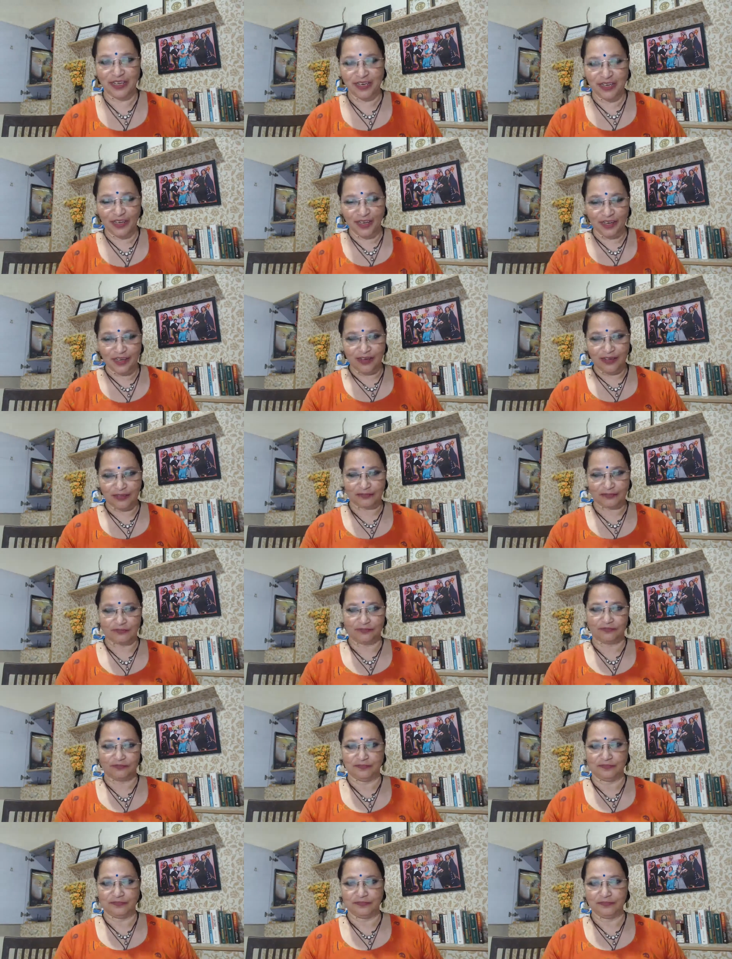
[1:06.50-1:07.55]

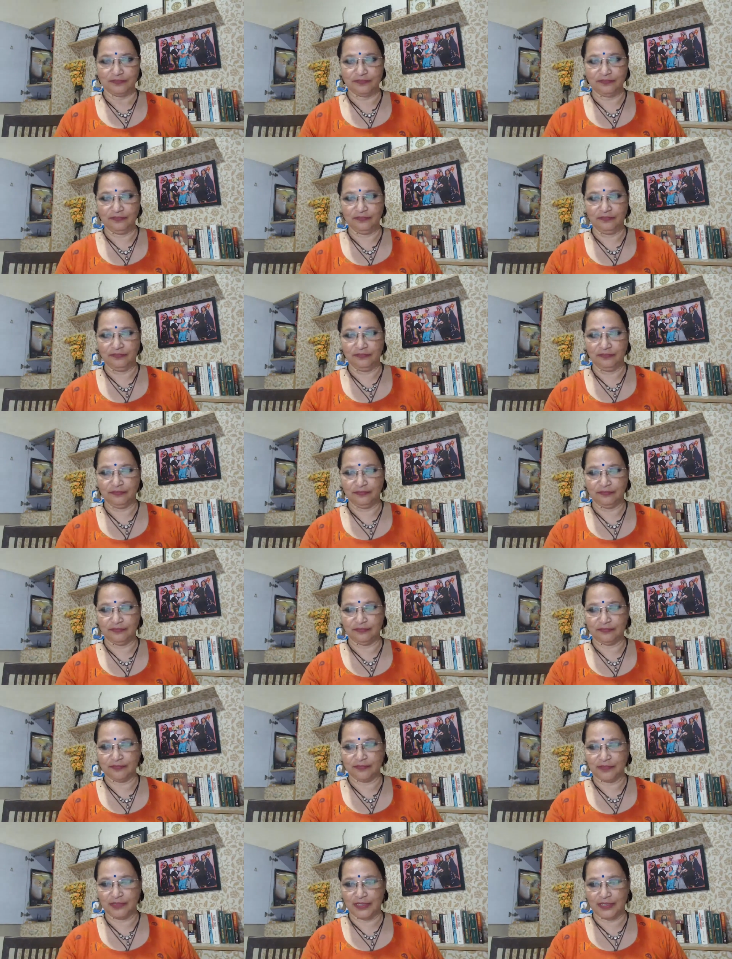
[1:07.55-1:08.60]

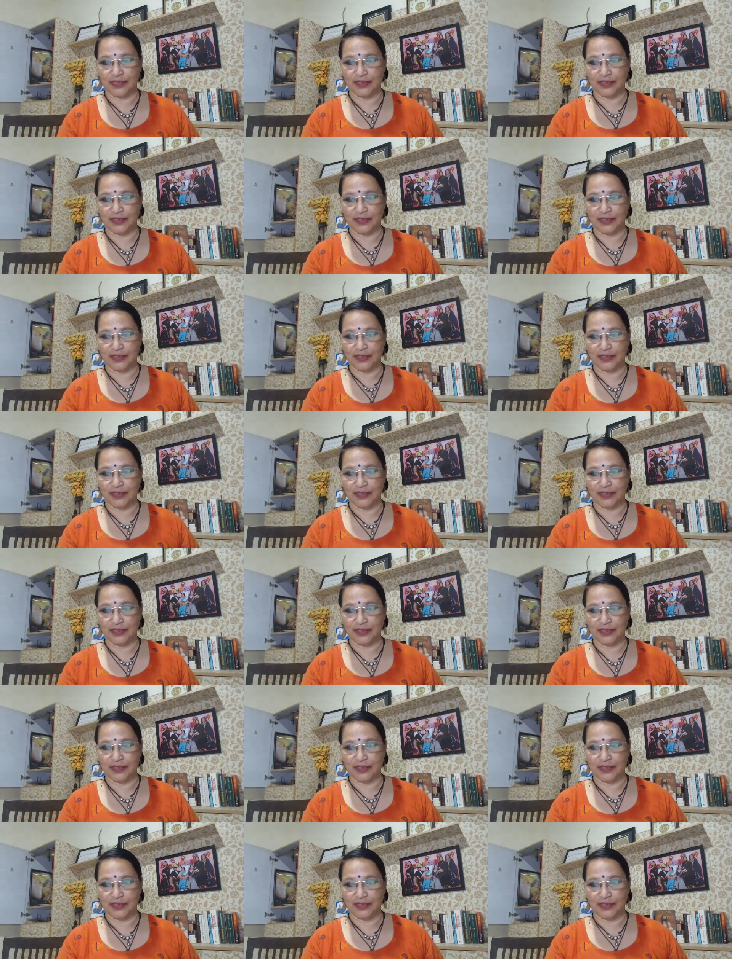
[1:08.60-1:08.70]
(no one is talking)